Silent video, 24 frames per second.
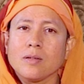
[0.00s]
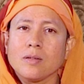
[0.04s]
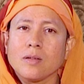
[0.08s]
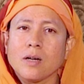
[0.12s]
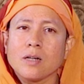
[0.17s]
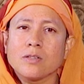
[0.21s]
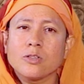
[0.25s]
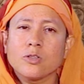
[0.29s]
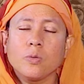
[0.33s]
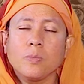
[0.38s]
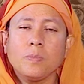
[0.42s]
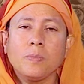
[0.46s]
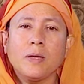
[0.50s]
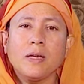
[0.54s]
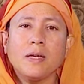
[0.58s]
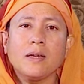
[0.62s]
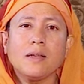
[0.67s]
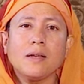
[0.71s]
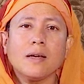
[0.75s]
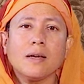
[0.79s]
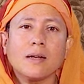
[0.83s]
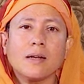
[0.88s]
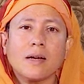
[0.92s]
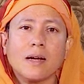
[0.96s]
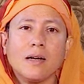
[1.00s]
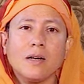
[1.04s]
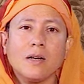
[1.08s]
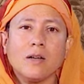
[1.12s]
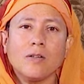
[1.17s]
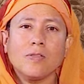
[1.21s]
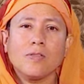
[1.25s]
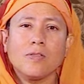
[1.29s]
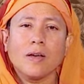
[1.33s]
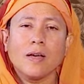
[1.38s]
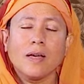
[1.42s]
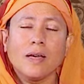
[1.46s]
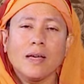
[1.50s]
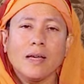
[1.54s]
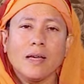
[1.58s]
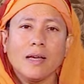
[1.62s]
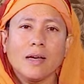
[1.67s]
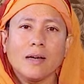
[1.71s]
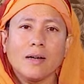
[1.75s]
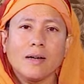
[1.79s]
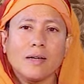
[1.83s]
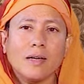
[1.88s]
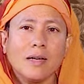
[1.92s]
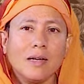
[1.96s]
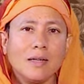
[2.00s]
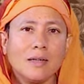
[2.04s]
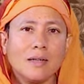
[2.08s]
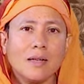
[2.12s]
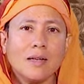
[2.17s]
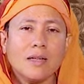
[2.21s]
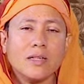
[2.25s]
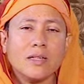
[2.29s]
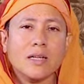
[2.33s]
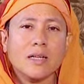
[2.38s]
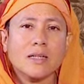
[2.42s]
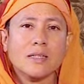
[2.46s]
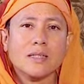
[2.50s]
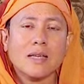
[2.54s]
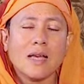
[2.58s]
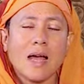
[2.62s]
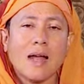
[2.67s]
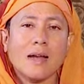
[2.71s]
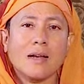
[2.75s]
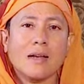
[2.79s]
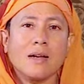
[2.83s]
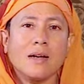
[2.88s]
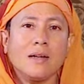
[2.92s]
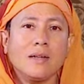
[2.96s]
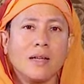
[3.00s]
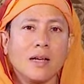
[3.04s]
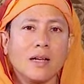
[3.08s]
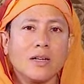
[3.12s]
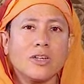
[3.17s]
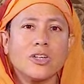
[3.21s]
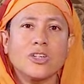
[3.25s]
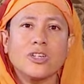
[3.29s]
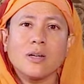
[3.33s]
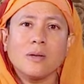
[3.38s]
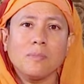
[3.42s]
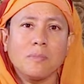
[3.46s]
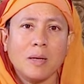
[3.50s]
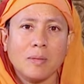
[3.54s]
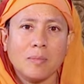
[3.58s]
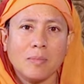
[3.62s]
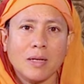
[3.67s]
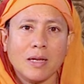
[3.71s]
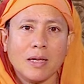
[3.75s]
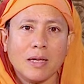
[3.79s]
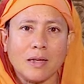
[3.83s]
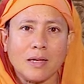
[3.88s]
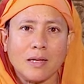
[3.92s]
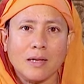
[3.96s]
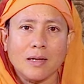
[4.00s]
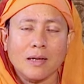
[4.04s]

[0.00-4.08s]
a superior kind of intelligence and retention memory,